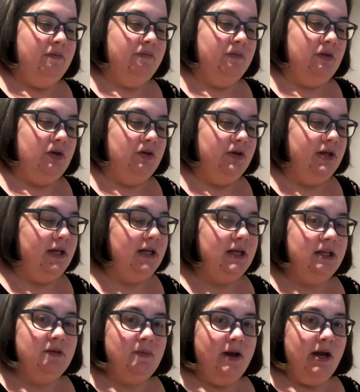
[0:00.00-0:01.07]
You can heat it in
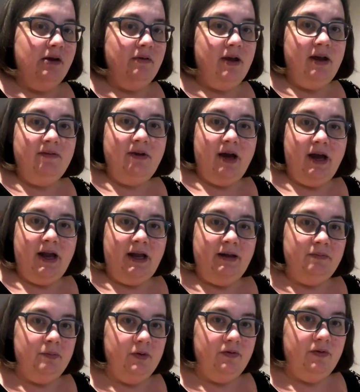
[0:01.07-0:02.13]
the microwave. I
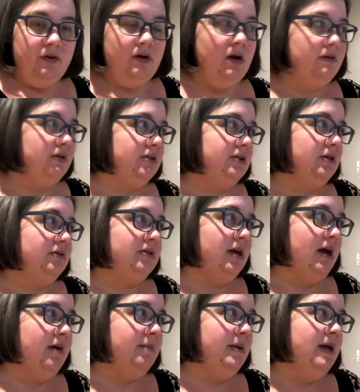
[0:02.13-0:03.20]
prefer on the
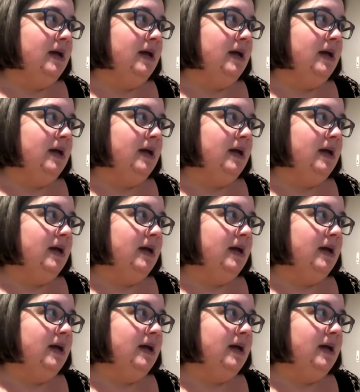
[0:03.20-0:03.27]
stovetop.